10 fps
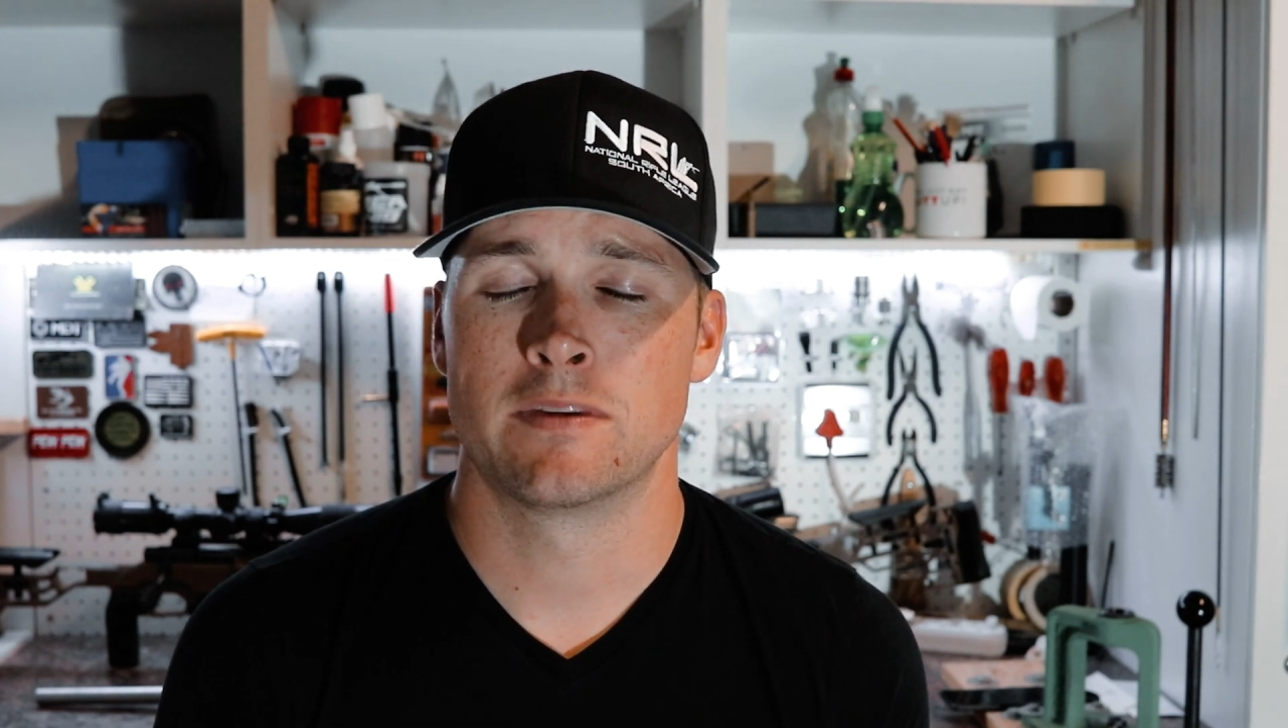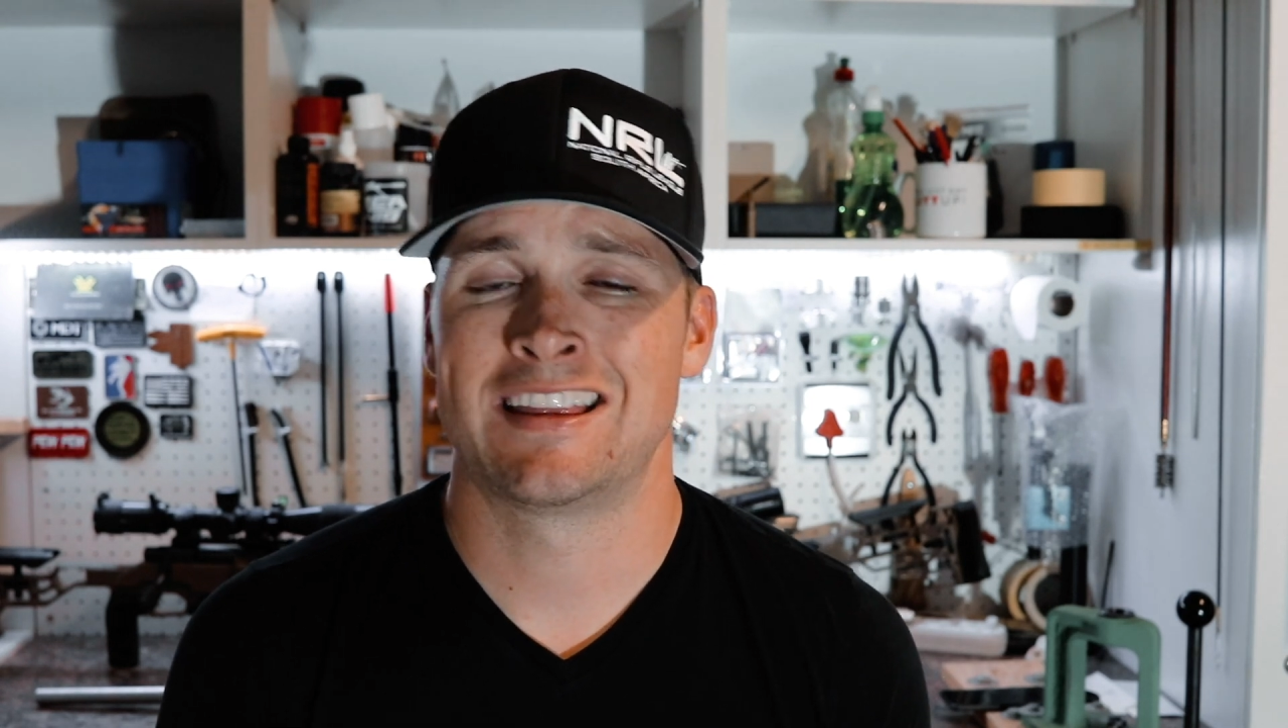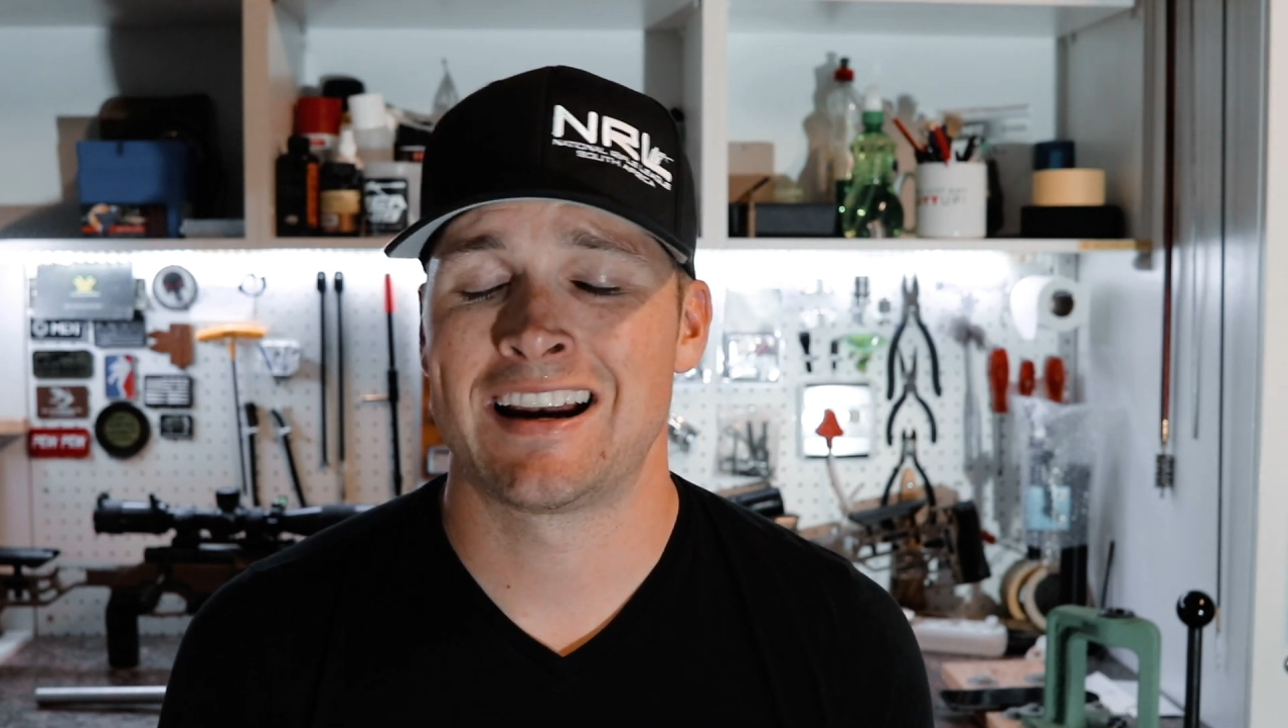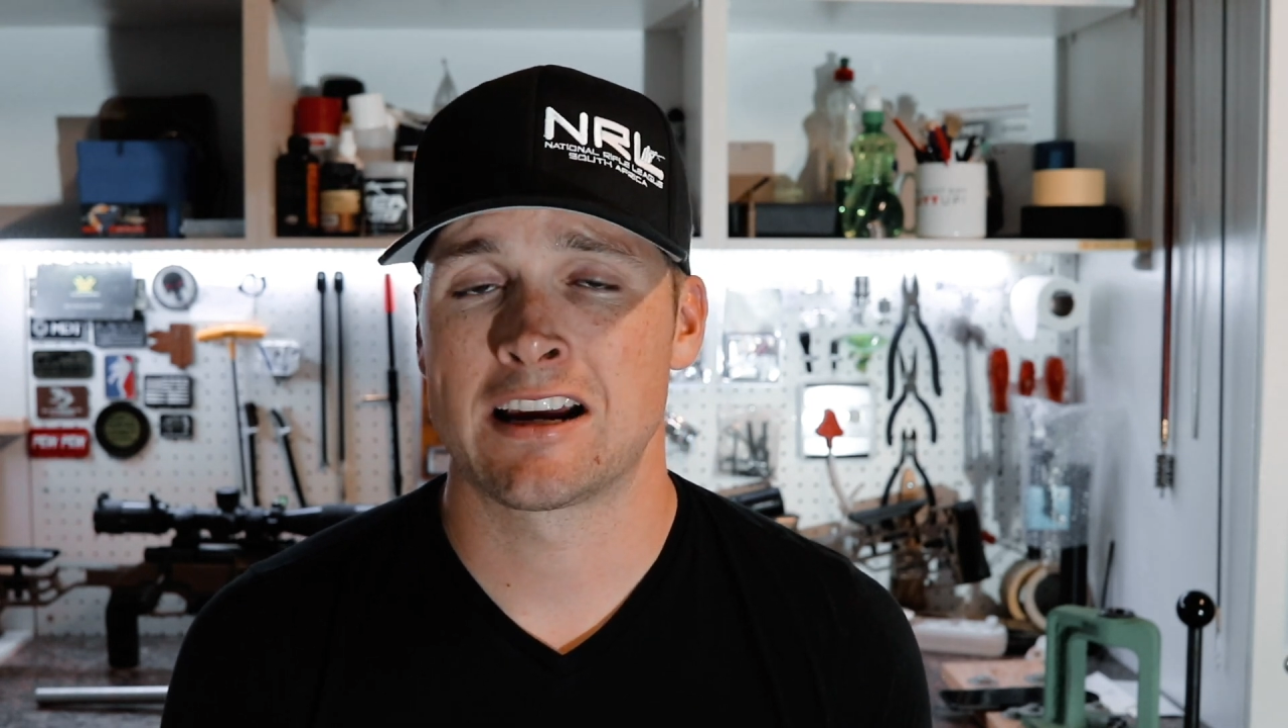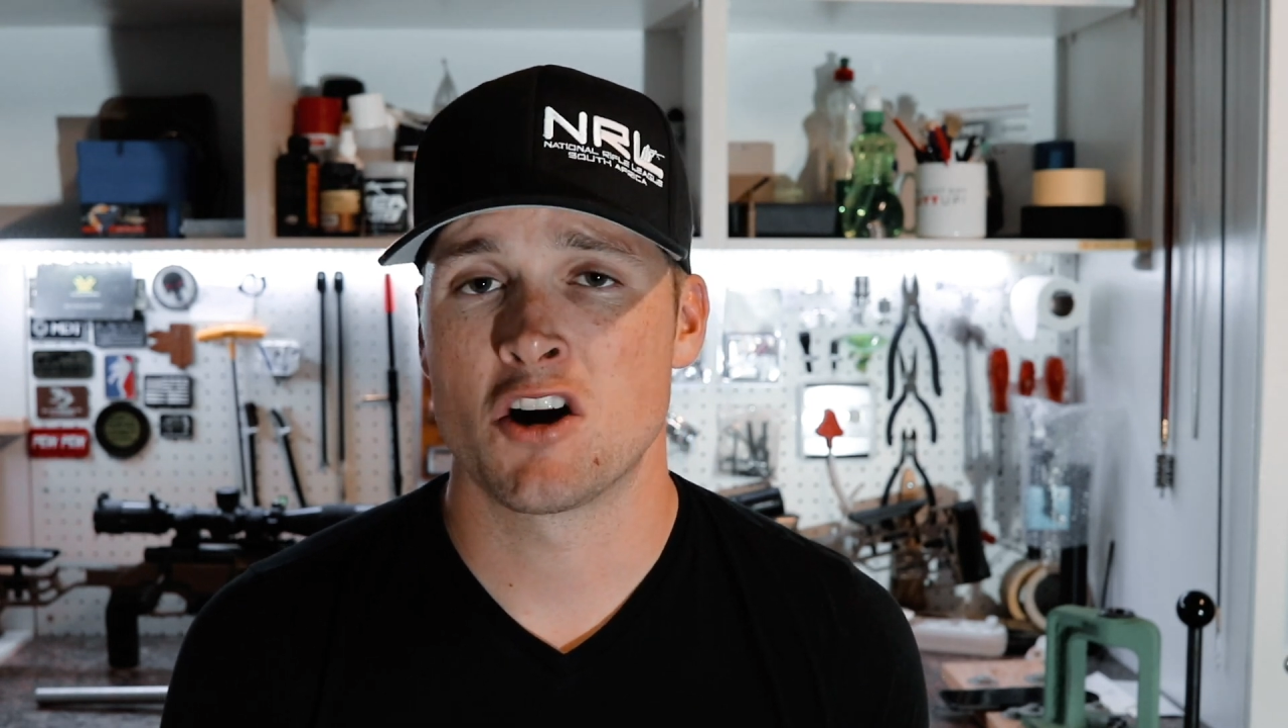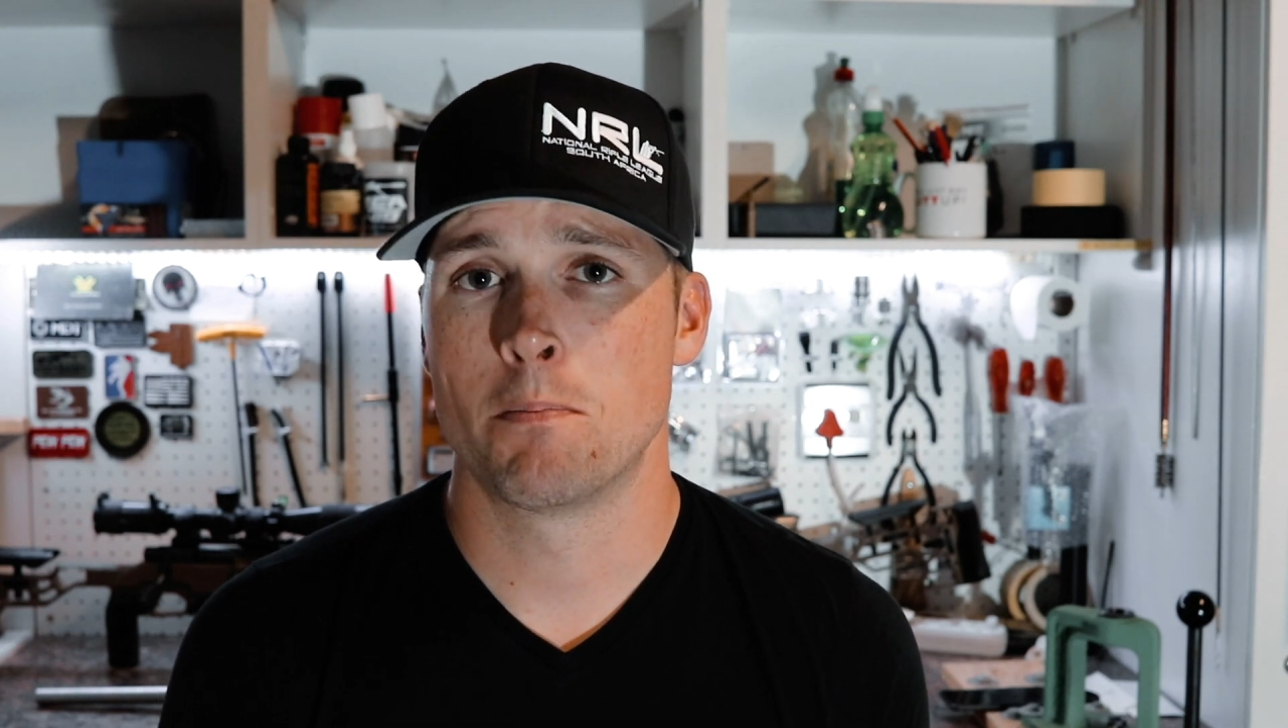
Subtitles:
then I go